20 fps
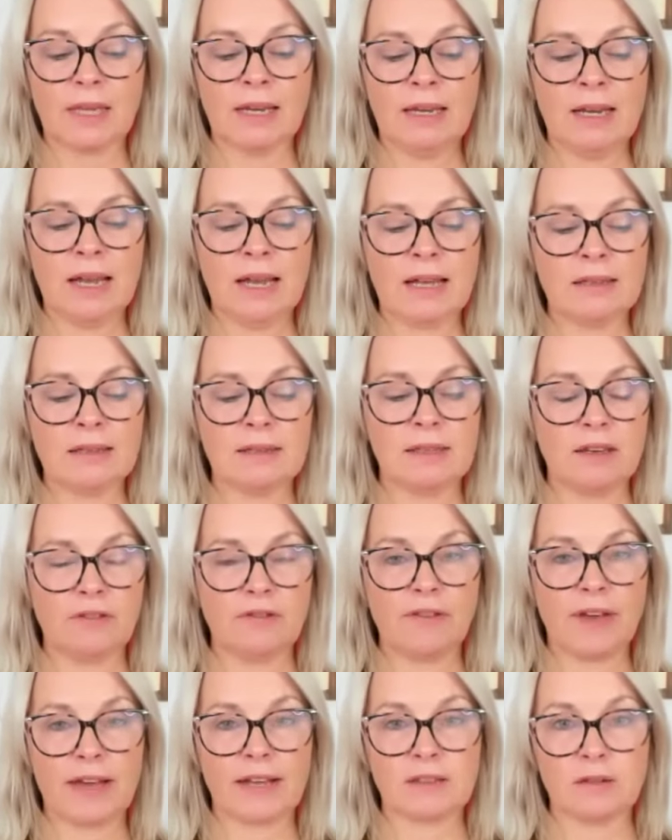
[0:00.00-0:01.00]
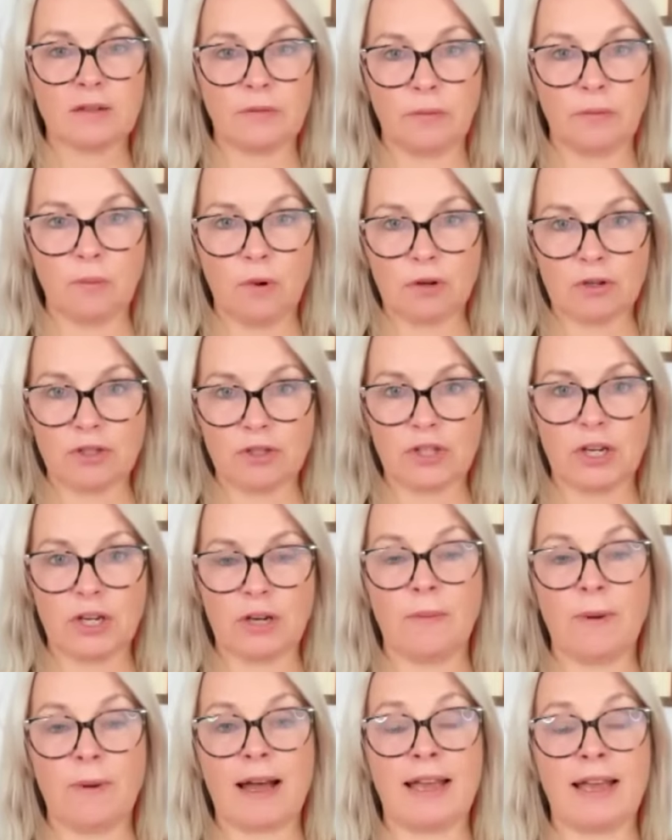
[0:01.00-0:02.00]
It has the effect of washing
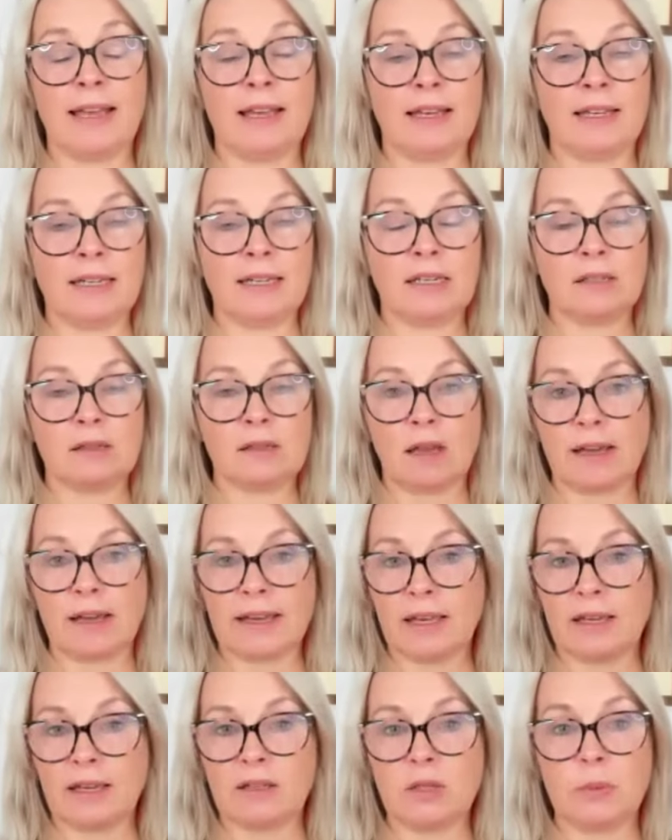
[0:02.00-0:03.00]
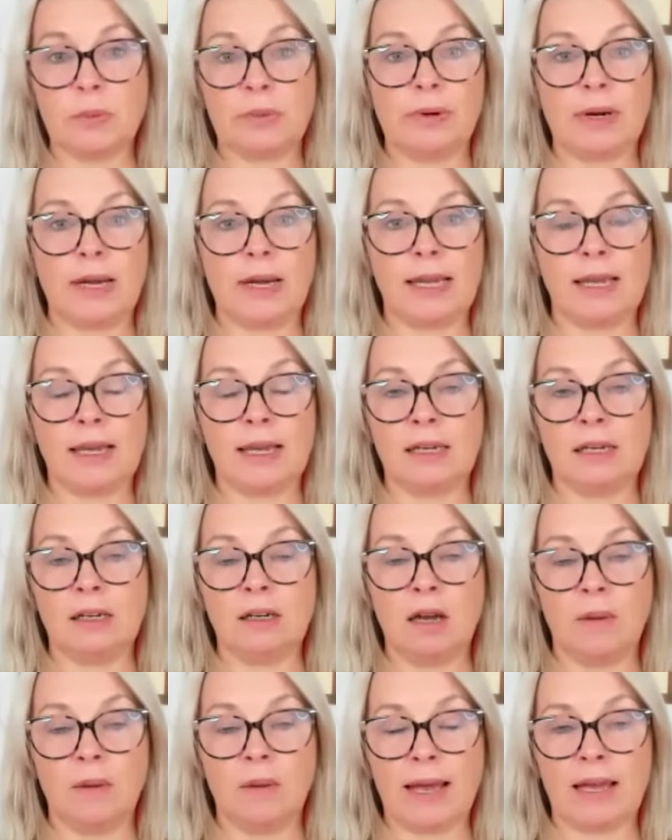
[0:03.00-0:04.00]
away any psychic debris, any
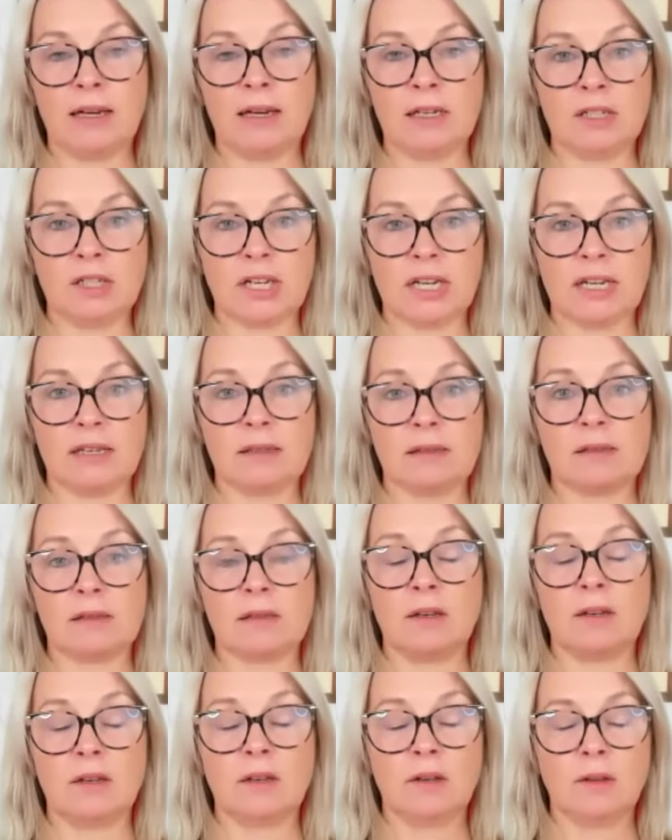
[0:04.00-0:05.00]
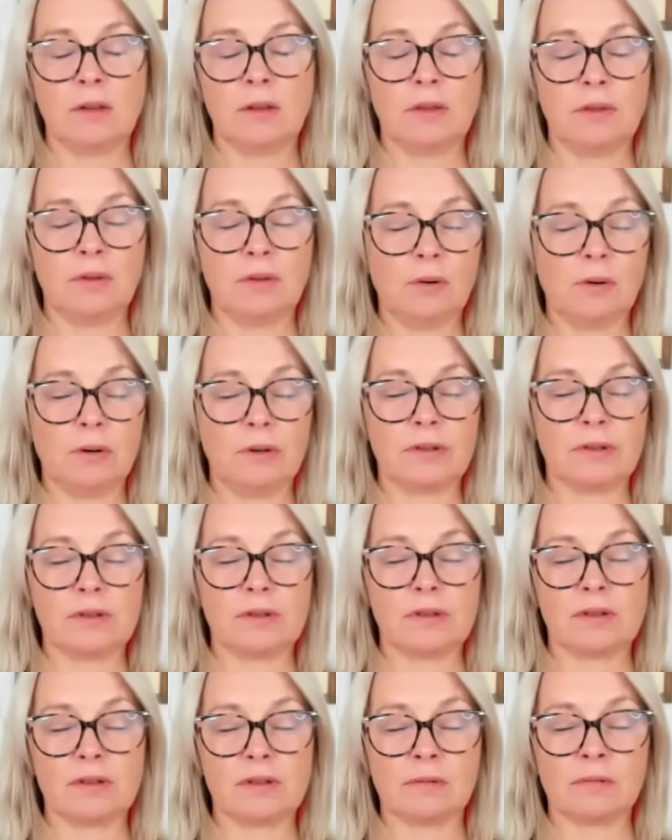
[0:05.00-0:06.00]
lower energies,
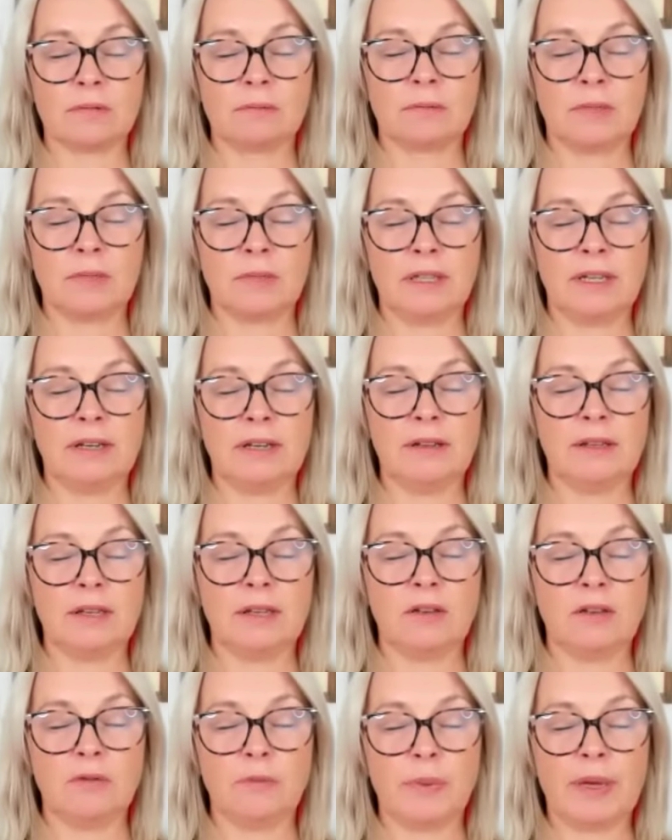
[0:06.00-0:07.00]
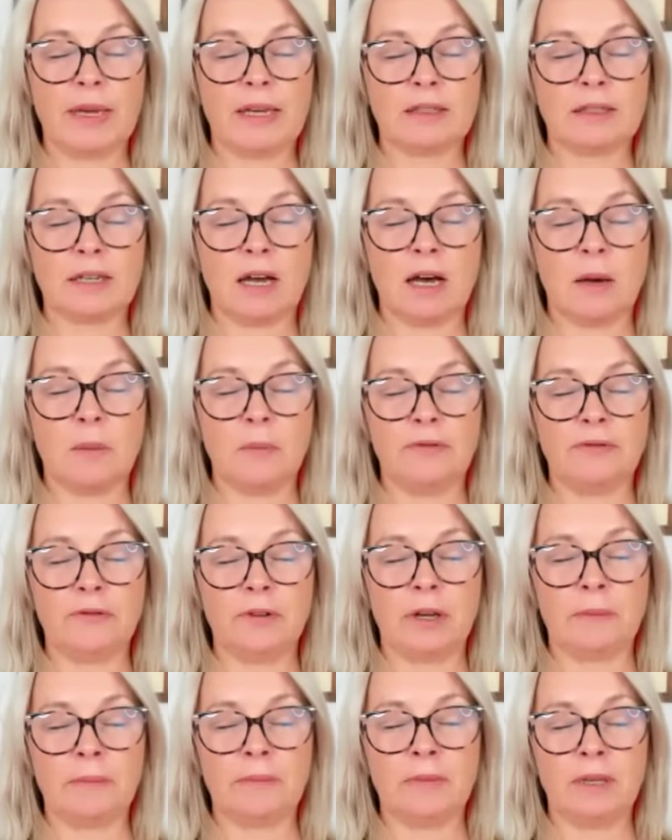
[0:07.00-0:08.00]
thoughts, anything you've picked up
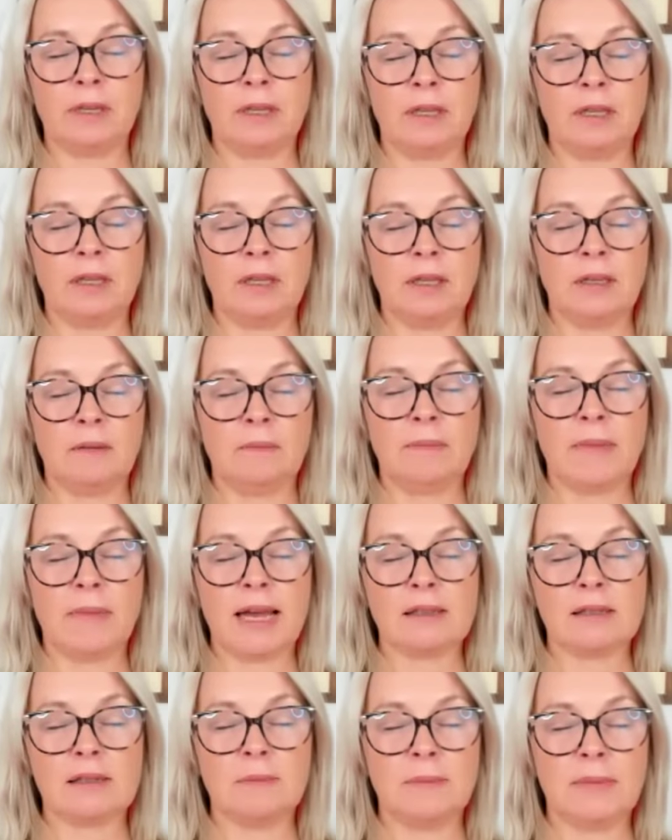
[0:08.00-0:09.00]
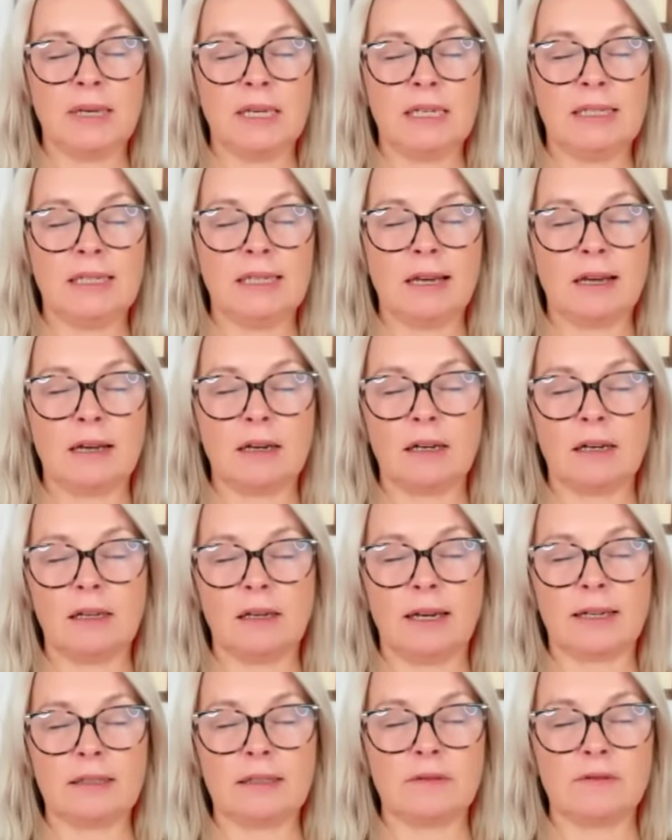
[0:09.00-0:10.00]
from mass media,
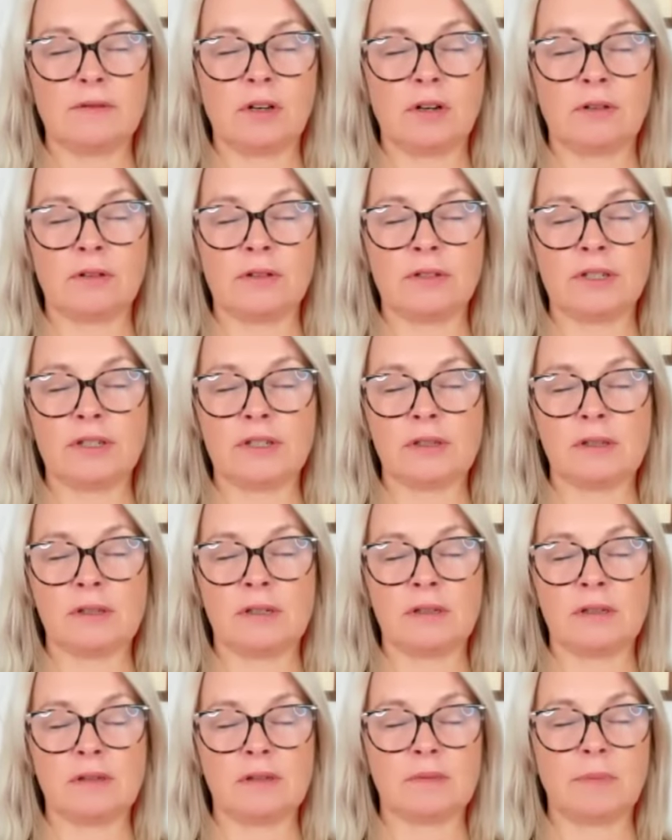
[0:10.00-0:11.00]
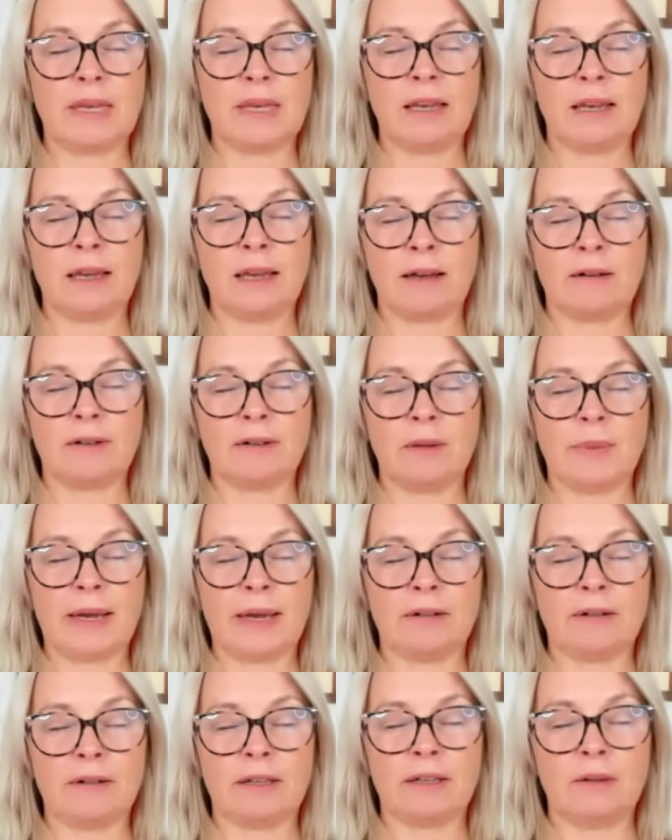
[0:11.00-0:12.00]
collective consciousness, being out and
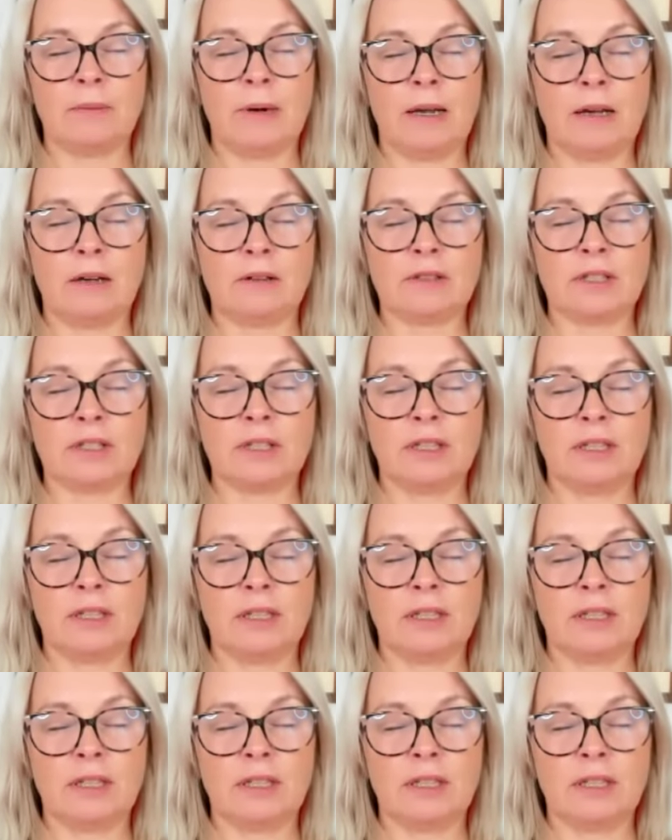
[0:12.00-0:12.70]
about in the world